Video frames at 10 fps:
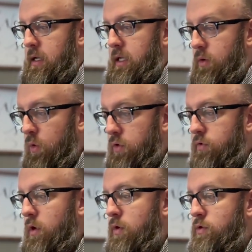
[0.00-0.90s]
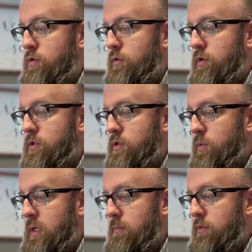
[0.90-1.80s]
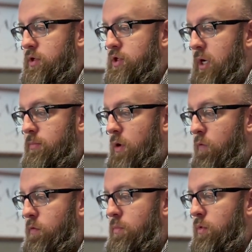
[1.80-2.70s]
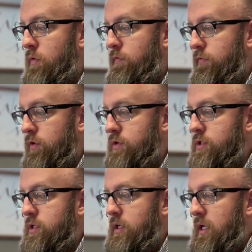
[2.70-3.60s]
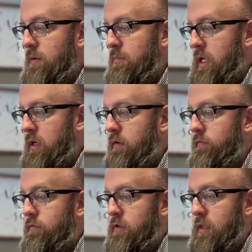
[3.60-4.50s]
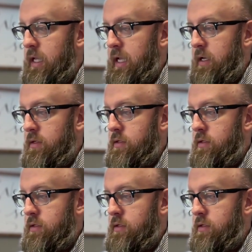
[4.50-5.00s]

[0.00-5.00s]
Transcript: He ordered those who could swim to jump overboard first and make for the land.